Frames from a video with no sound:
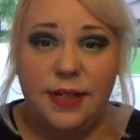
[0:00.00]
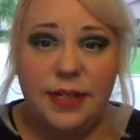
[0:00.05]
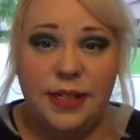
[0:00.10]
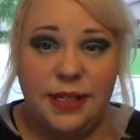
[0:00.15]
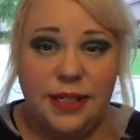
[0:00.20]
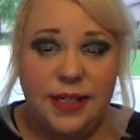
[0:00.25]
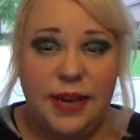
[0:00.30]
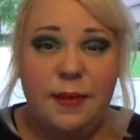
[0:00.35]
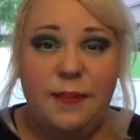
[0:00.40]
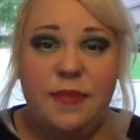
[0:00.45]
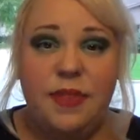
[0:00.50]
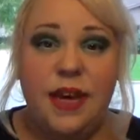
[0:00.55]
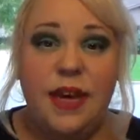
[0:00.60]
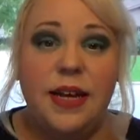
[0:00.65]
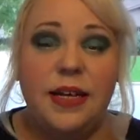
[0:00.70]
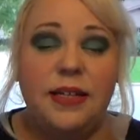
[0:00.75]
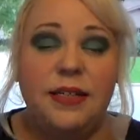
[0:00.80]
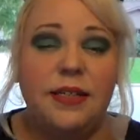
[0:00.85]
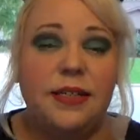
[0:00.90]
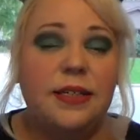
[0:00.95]
the same
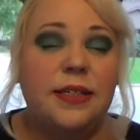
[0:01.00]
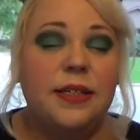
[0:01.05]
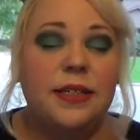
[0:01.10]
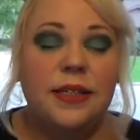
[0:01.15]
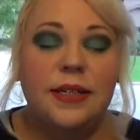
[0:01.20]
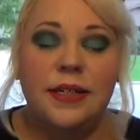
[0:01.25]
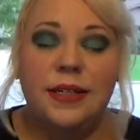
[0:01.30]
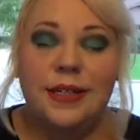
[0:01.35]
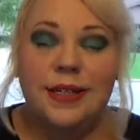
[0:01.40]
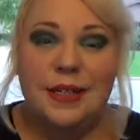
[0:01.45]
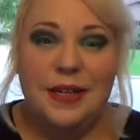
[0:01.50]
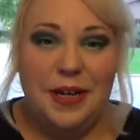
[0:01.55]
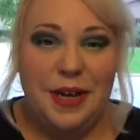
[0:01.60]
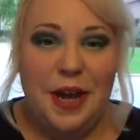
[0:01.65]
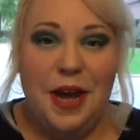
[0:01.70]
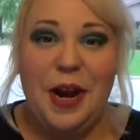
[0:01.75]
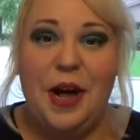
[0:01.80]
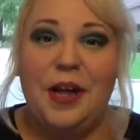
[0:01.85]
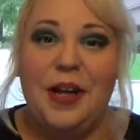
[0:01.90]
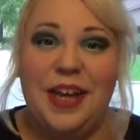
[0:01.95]
things,
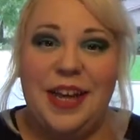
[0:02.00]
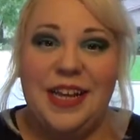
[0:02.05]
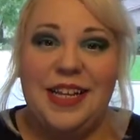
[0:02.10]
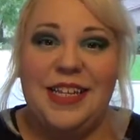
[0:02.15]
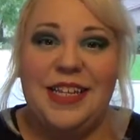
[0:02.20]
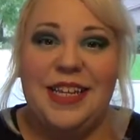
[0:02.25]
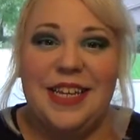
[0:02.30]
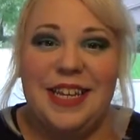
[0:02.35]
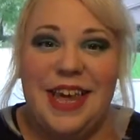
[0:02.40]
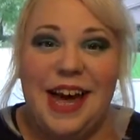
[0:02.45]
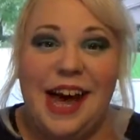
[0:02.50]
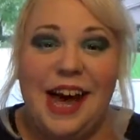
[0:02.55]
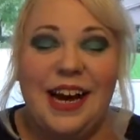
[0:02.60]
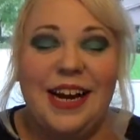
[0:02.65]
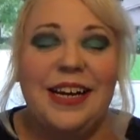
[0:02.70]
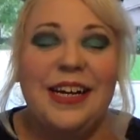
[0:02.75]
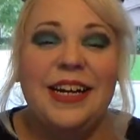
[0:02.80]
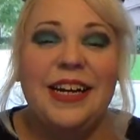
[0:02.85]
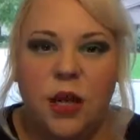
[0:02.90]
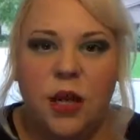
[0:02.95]
and I'll get to that.